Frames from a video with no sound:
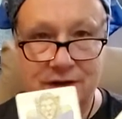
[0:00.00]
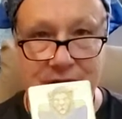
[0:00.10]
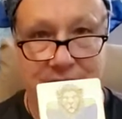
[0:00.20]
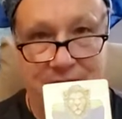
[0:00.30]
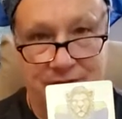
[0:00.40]

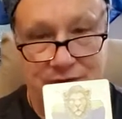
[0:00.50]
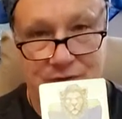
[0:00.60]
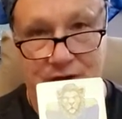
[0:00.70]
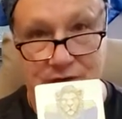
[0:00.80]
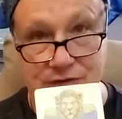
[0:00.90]
And you
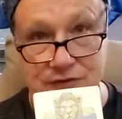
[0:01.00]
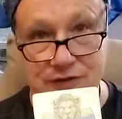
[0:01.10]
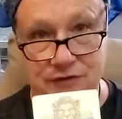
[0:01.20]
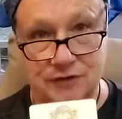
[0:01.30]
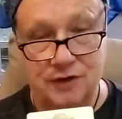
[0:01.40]
got the
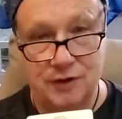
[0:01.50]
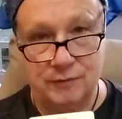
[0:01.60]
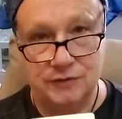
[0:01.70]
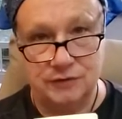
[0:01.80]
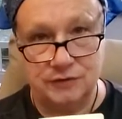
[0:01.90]
6 of Cups
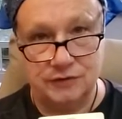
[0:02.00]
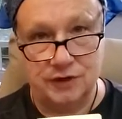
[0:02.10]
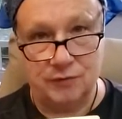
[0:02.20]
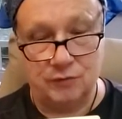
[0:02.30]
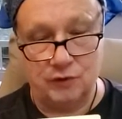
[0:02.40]
in the
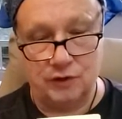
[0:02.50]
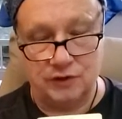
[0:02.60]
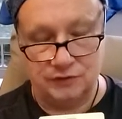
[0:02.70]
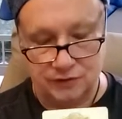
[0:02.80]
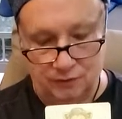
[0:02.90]
same reading.
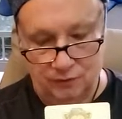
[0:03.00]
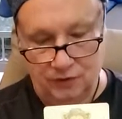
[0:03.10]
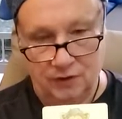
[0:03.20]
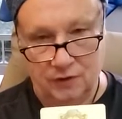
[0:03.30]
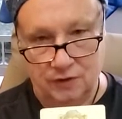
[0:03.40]
So,
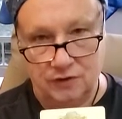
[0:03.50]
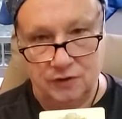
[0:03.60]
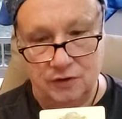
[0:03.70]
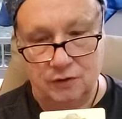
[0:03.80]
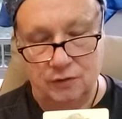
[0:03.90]
you
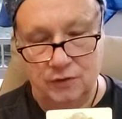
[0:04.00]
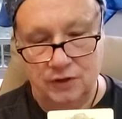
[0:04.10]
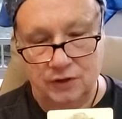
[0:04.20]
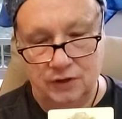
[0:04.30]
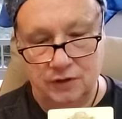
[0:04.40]
know,
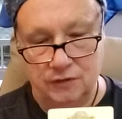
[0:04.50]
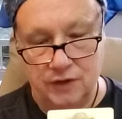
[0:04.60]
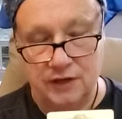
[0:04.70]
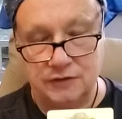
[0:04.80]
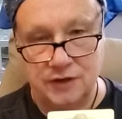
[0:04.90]

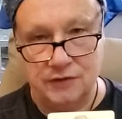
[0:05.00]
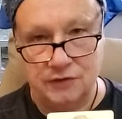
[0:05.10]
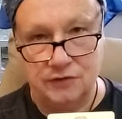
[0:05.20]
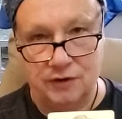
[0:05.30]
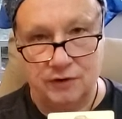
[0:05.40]
thanks,
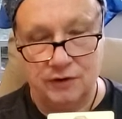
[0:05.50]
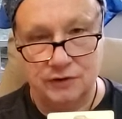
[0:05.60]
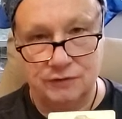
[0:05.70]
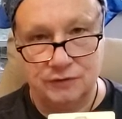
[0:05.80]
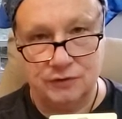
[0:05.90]
Sagittarius,
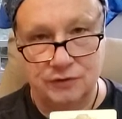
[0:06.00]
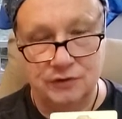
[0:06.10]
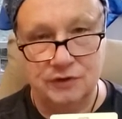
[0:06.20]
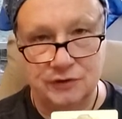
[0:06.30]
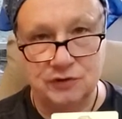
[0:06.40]
for
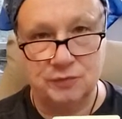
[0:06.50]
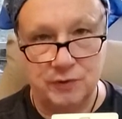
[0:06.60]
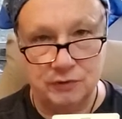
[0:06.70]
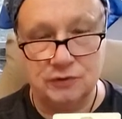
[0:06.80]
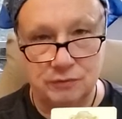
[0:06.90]
turning this
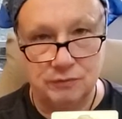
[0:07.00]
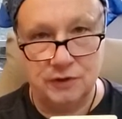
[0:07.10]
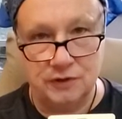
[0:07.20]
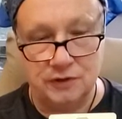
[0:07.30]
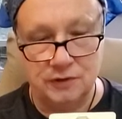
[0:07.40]
spiritual
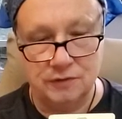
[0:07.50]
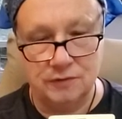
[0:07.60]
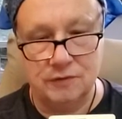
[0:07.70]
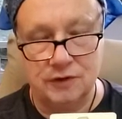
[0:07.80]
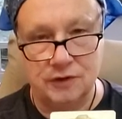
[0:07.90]
reading
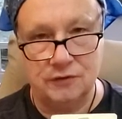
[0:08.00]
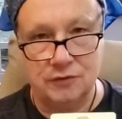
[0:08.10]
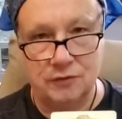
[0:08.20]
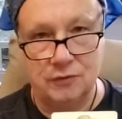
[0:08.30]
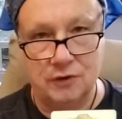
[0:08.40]

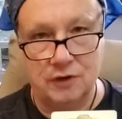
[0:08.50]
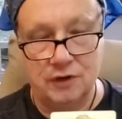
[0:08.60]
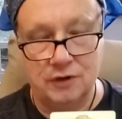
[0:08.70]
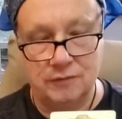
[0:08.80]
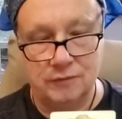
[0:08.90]
into
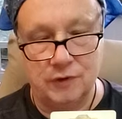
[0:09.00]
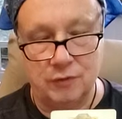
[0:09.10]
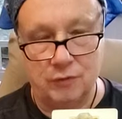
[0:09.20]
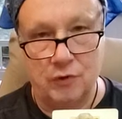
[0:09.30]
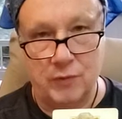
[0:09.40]
a
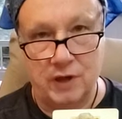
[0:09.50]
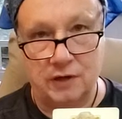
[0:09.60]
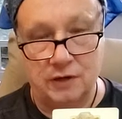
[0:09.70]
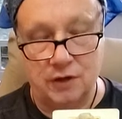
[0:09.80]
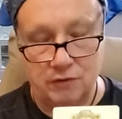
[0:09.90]

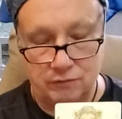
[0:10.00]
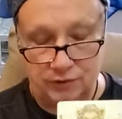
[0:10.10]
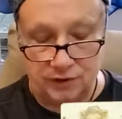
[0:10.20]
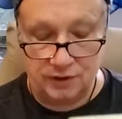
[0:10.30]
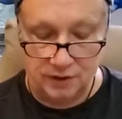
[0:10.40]
romantic love
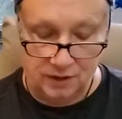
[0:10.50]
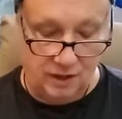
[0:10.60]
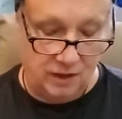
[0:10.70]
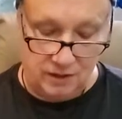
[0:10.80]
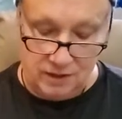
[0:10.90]
reading.
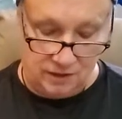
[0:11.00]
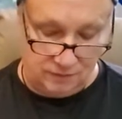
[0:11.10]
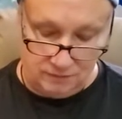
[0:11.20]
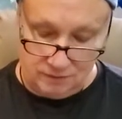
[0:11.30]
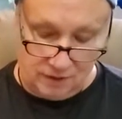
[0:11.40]
And hey,
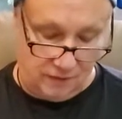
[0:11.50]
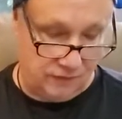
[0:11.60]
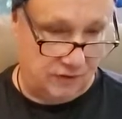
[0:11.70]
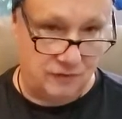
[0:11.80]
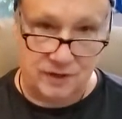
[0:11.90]
I
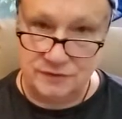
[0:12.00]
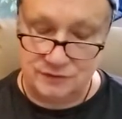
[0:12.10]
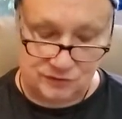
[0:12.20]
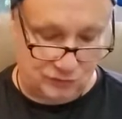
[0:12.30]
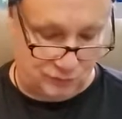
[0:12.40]
think that's as
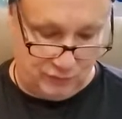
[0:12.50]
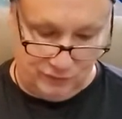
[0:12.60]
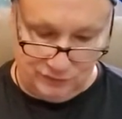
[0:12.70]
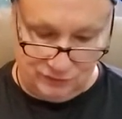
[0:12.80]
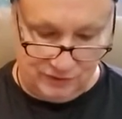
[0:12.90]

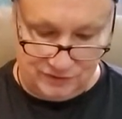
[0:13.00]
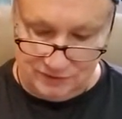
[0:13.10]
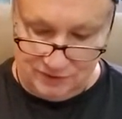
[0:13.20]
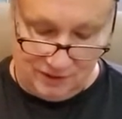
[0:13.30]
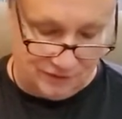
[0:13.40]
spiritual as
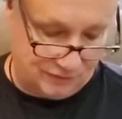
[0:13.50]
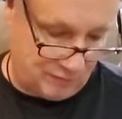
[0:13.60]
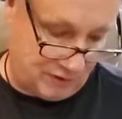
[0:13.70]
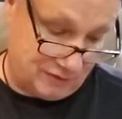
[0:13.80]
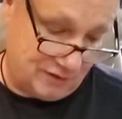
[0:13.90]
it gets
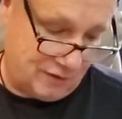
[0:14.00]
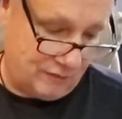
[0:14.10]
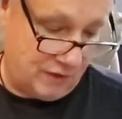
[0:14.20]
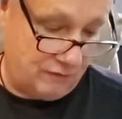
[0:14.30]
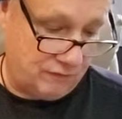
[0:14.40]
myself.
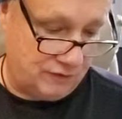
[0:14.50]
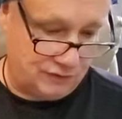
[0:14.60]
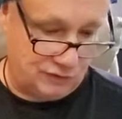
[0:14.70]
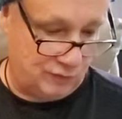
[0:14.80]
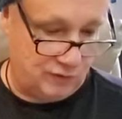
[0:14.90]

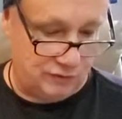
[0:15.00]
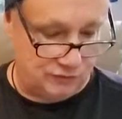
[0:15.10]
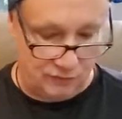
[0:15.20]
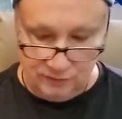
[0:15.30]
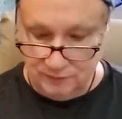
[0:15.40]
Everything's spiritual.